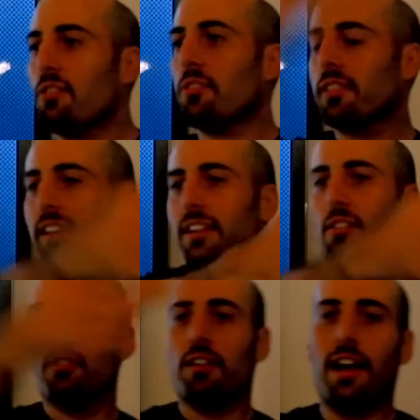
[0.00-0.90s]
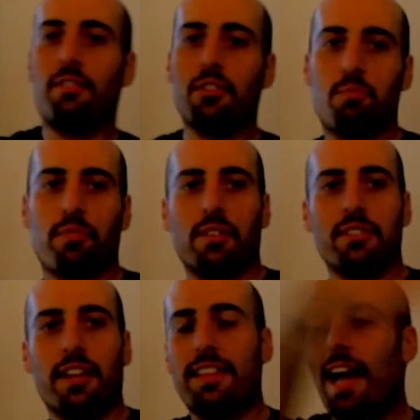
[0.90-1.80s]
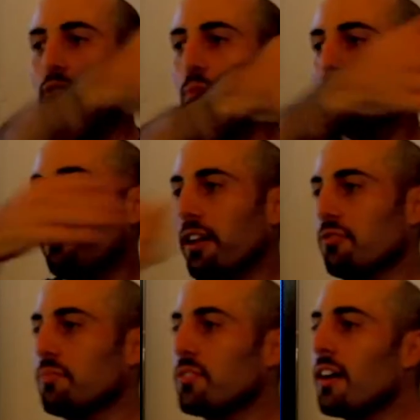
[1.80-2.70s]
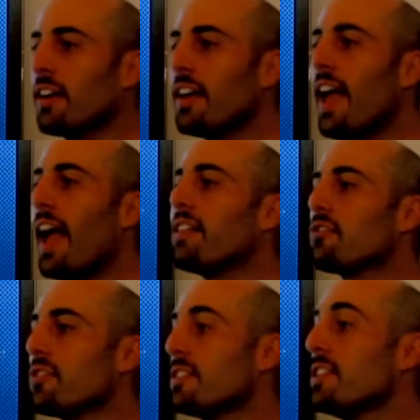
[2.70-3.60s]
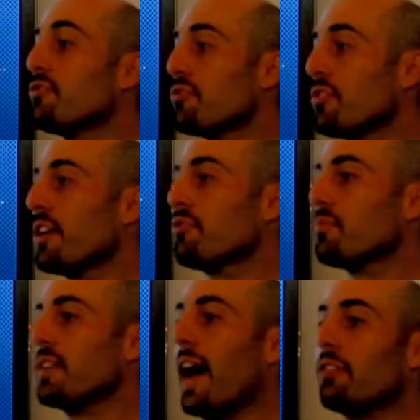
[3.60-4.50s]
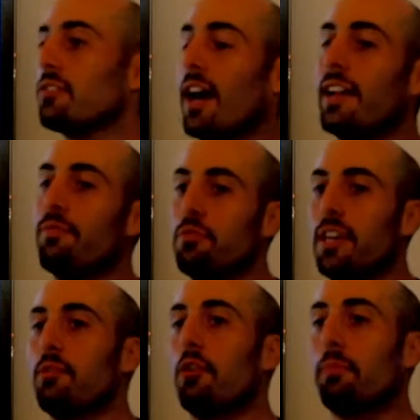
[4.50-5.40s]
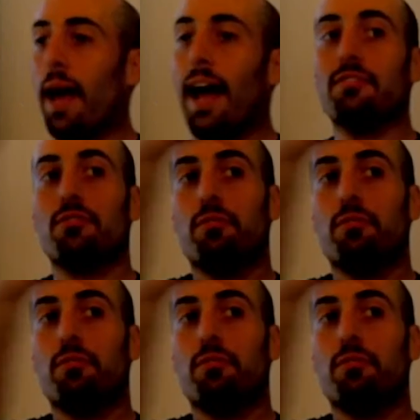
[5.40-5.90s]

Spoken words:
corner, kitty corner, however you prefer to say it, that's where the restrooms are. And there's additional restrooms outside. If you keep going past